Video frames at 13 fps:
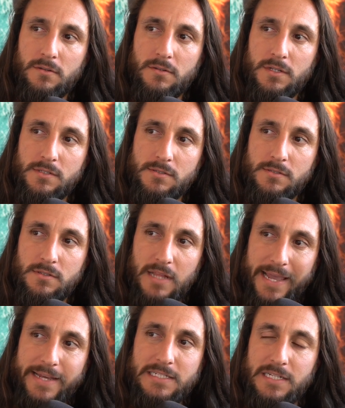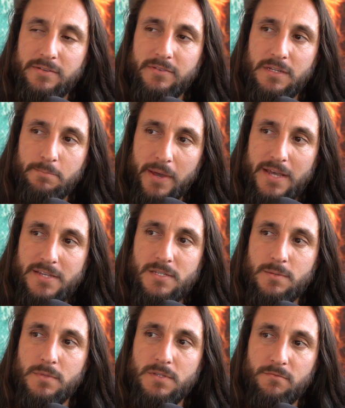does negativity,
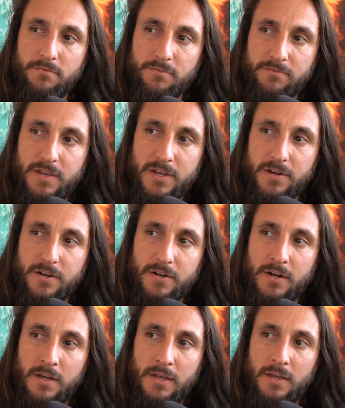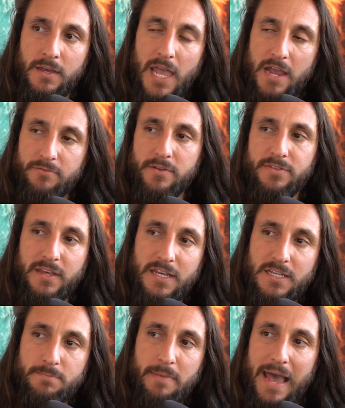pessimism, fear,
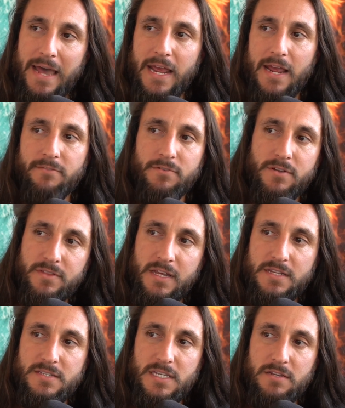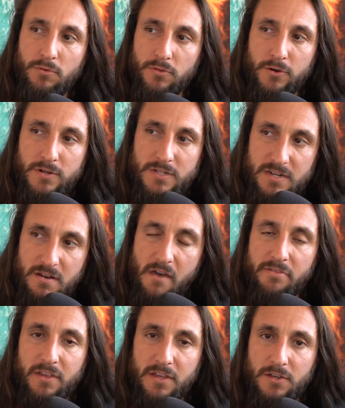everything is bad, everything is evil, there is
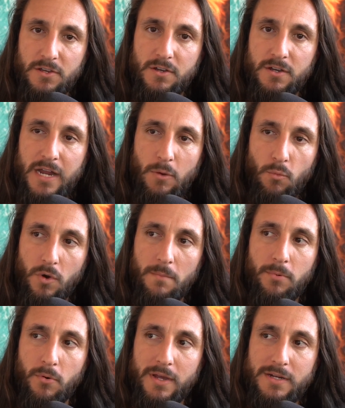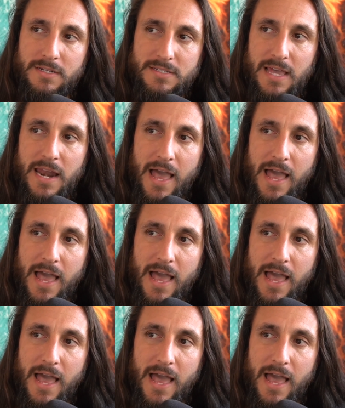nothing good? At what point does that